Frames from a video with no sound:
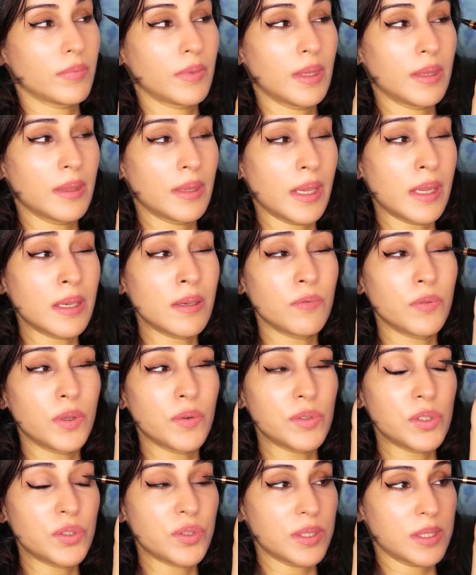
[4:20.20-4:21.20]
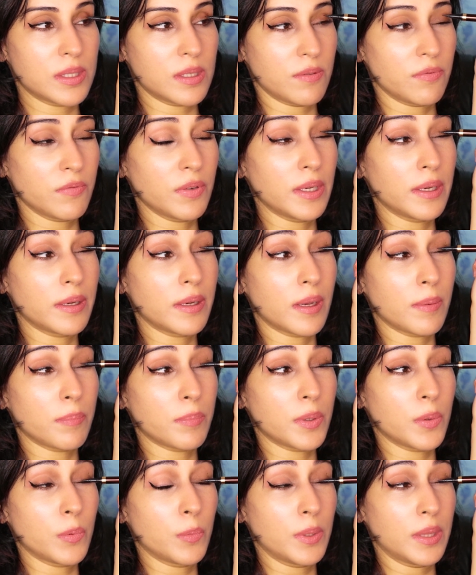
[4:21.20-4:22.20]
Then we will just fill it up
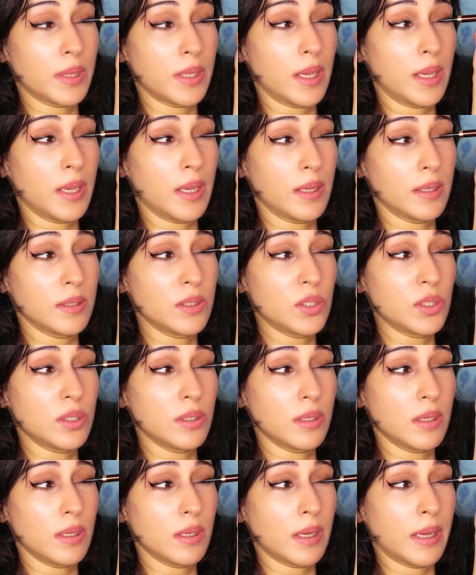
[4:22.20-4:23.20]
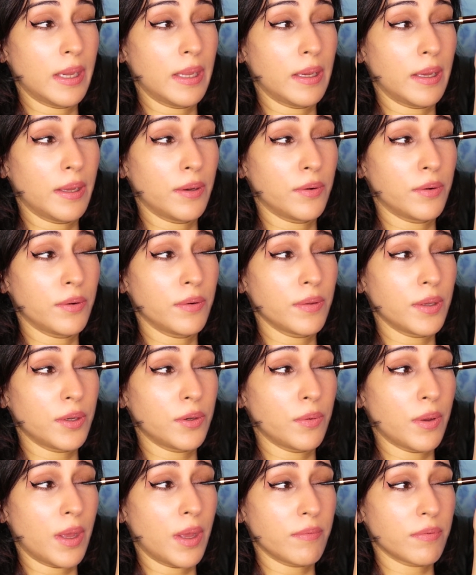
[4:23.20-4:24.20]
with the eyeliner that
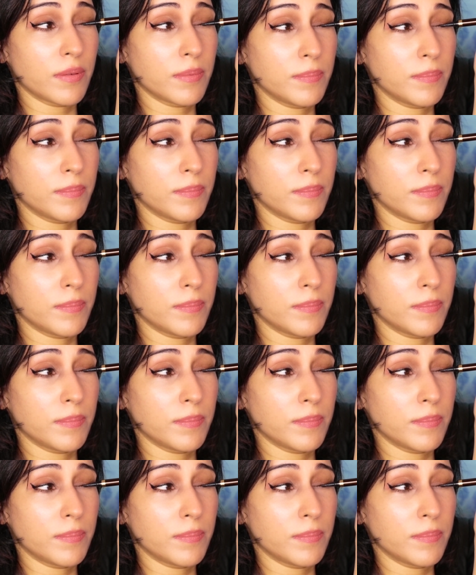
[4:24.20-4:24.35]
you have.